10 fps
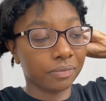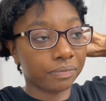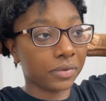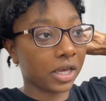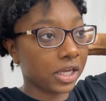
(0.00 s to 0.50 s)

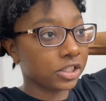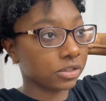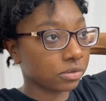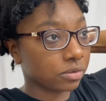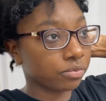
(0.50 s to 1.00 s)
my edges
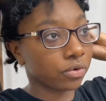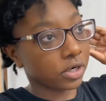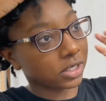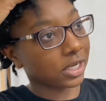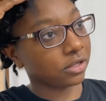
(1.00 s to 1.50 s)
was
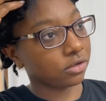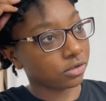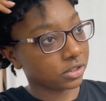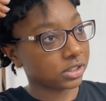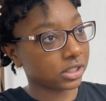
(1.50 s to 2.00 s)
important that, you know,
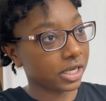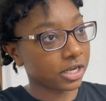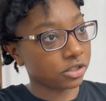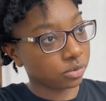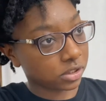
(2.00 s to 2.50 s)
the
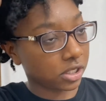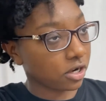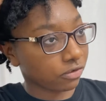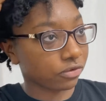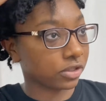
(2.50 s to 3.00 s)
slayage was
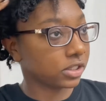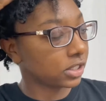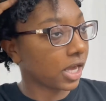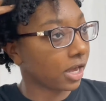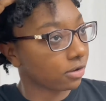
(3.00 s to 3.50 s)
there for these
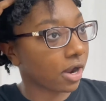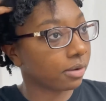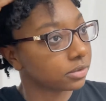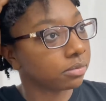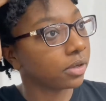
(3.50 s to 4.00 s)
head
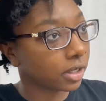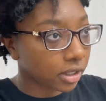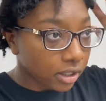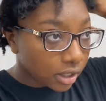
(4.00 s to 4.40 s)
wraps. But